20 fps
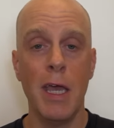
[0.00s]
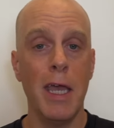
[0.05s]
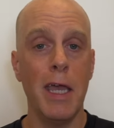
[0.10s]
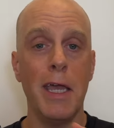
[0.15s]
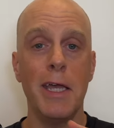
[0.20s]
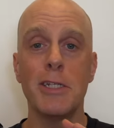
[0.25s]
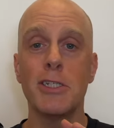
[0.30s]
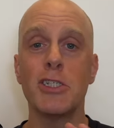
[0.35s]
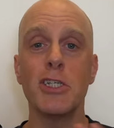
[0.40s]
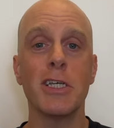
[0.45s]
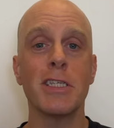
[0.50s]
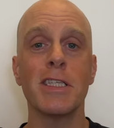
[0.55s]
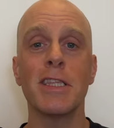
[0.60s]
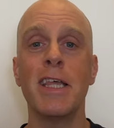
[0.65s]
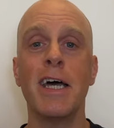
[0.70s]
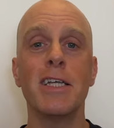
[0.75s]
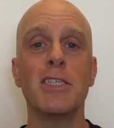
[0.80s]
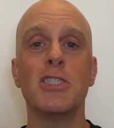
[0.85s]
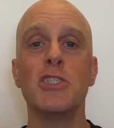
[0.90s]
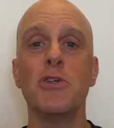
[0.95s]
It just
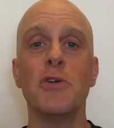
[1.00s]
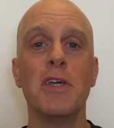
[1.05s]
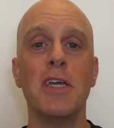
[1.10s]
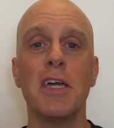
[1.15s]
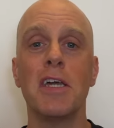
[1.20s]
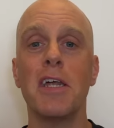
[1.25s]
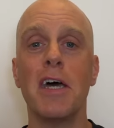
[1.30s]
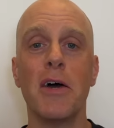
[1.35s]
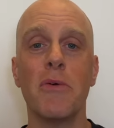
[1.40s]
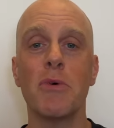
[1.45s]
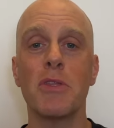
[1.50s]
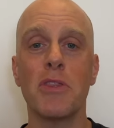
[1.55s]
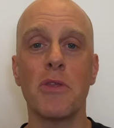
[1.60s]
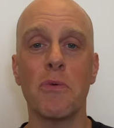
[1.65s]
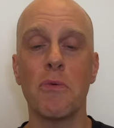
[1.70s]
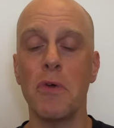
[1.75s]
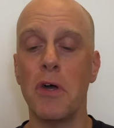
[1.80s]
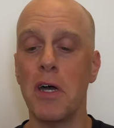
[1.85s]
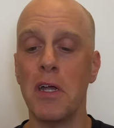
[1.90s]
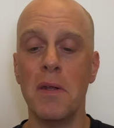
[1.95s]
lets you get on with the
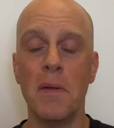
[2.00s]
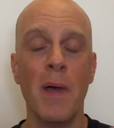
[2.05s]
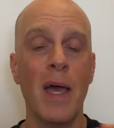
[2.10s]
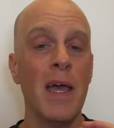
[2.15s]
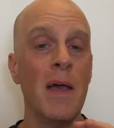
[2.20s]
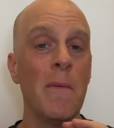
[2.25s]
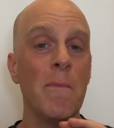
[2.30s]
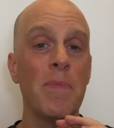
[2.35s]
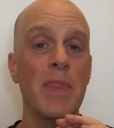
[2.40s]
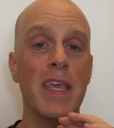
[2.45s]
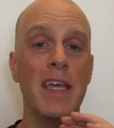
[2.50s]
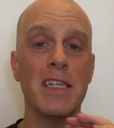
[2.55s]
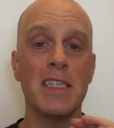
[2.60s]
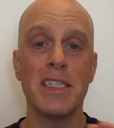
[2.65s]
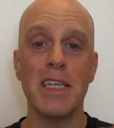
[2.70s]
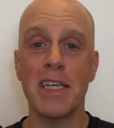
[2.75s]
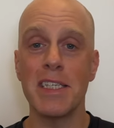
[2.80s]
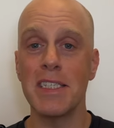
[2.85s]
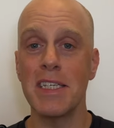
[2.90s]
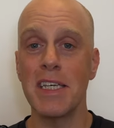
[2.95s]
run. It
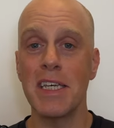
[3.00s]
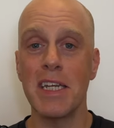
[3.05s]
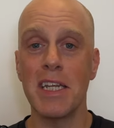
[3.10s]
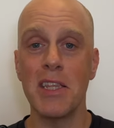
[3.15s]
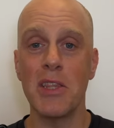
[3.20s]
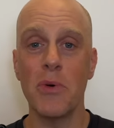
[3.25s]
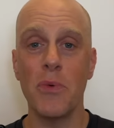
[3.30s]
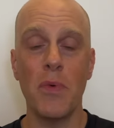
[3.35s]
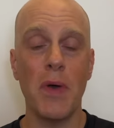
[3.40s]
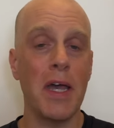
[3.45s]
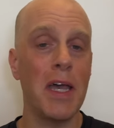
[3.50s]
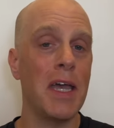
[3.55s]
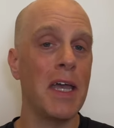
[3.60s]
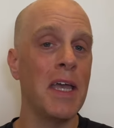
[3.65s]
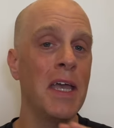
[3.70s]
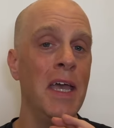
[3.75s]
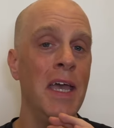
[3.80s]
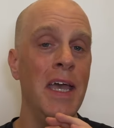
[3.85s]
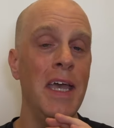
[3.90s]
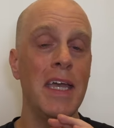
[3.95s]
doesn't get in the
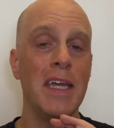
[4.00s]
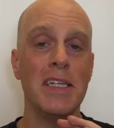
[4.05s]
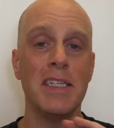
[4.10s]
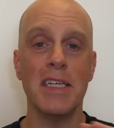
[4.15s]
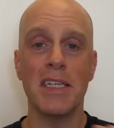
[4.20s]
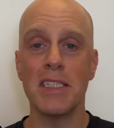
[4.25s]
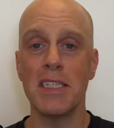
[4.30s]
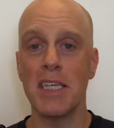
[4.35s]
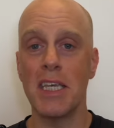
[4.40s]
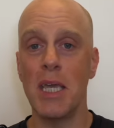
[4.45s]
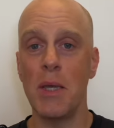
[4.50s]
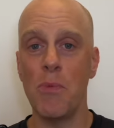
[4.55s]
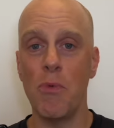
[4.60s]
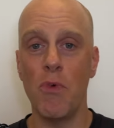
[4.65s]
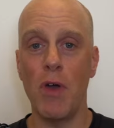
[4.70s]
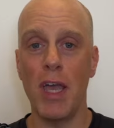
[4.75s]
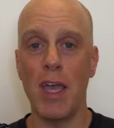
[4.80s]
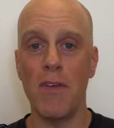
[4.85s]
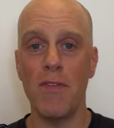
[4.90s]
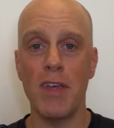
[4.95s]
way. It doesn't keep
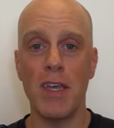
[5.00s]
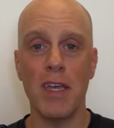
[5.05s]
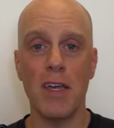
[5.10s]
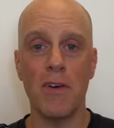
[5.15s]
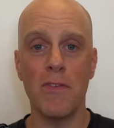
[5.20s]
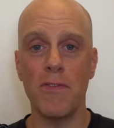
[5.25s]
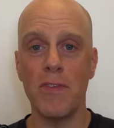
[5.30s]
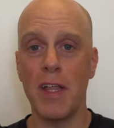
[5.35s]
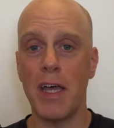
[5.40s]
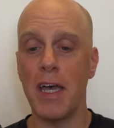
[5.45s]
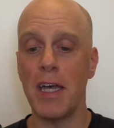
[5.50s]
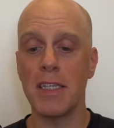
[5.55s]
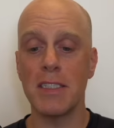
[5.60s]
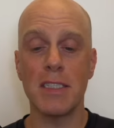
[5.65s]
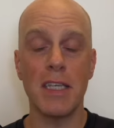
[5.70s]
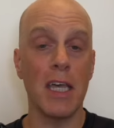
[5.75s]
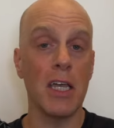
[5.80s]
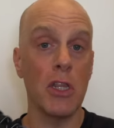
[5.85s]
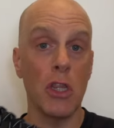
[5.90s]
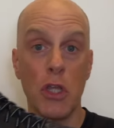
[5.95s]
waving a flag
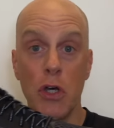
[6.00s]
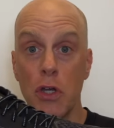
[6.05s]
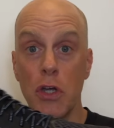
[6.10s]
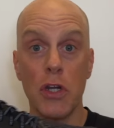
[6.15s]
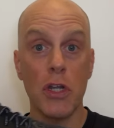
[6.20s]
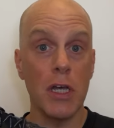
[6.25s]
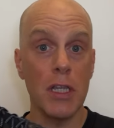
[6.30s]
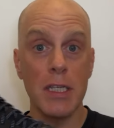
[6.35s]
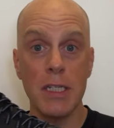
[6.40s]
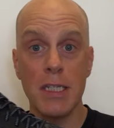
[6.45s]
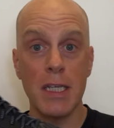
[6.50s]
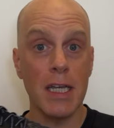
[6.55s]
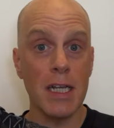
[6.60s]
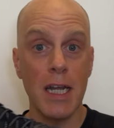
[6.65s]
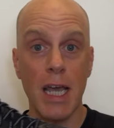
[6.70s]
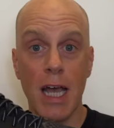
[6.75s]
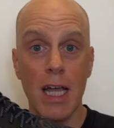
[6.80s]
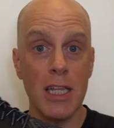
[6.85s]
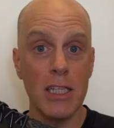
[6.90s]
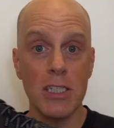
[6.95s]
saying, look at all the
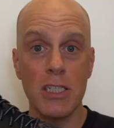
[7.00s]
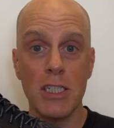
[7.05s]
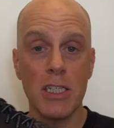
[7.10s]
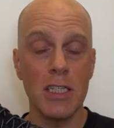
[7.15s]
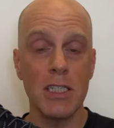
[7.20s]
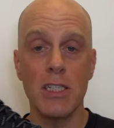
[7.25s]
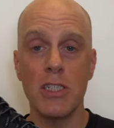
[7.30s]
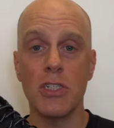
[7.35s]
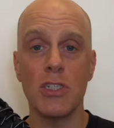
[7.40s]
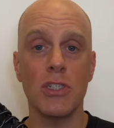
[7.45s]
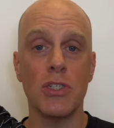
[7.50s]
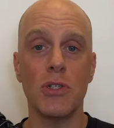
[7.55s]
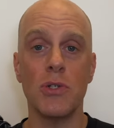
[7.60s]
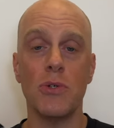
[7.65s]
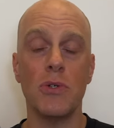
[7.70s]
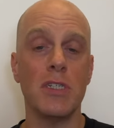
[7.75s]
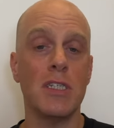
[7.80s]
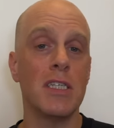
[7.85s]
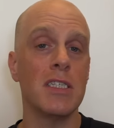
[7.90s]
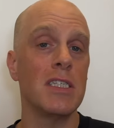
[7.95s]
technology in this shoe.
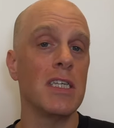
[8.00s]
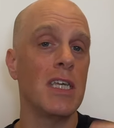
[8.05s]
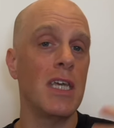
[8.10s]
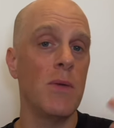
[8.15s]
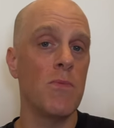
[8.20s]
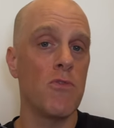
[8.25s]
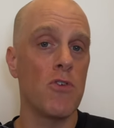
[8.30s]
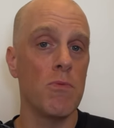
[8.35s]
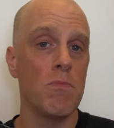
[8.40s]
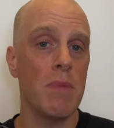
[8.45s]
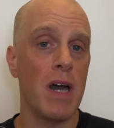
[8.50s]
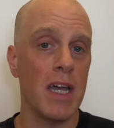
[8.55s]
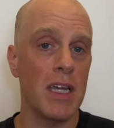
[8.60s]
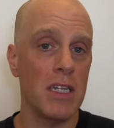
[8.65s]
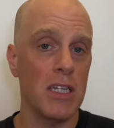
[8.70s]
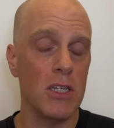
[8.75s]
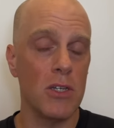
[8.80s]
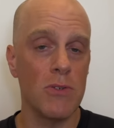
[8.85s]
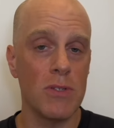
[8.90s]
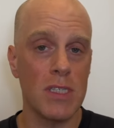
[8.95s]
It doesn't keep
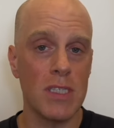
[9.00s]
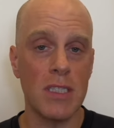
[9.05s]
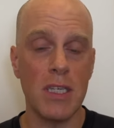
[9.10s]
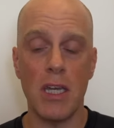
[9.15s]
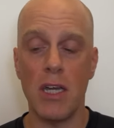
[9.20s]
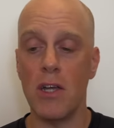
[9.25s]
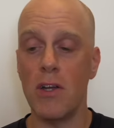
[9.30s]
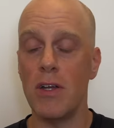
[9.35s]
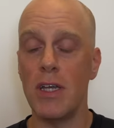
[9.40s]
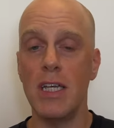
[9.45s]
reminding you it's there.